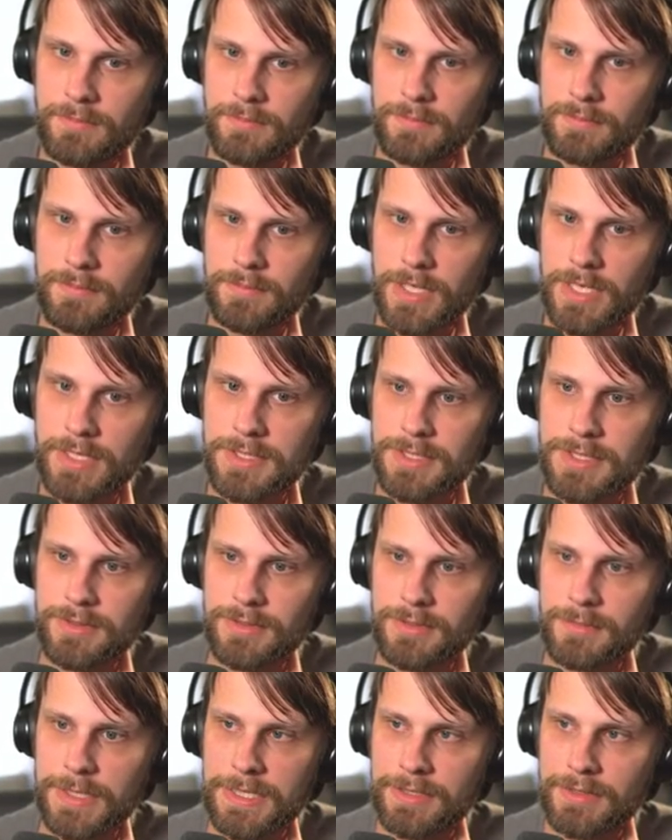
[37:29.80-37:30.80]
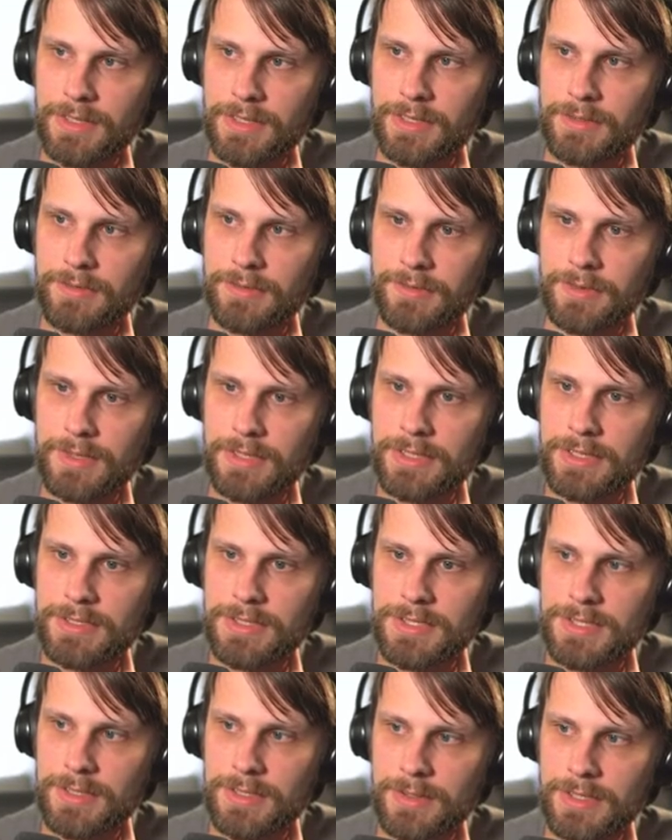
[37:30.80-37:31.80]
Not sure about that. So they can
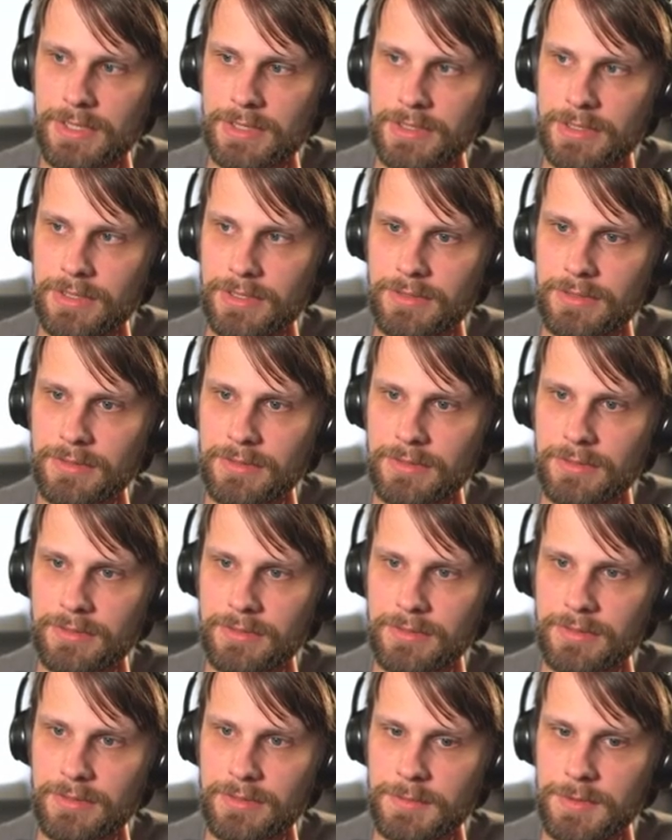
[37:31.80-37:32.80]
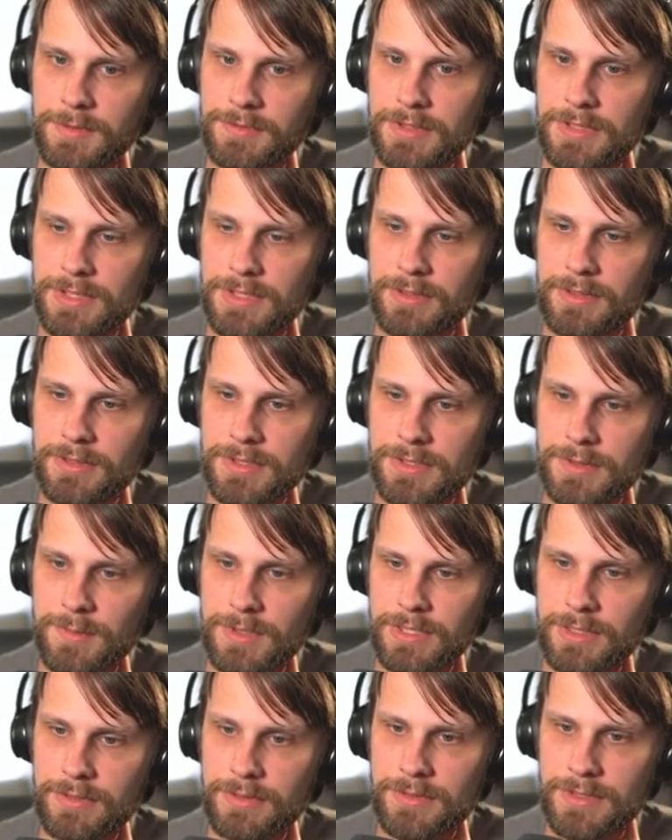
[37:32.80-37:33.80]
just go ahead and kill the Provisioner as
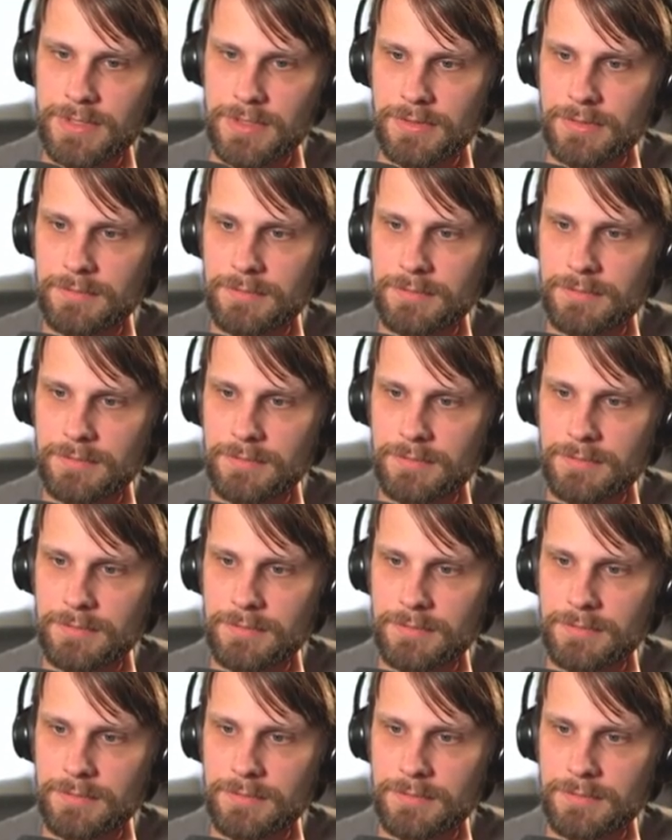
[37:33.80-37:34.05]
well, sure.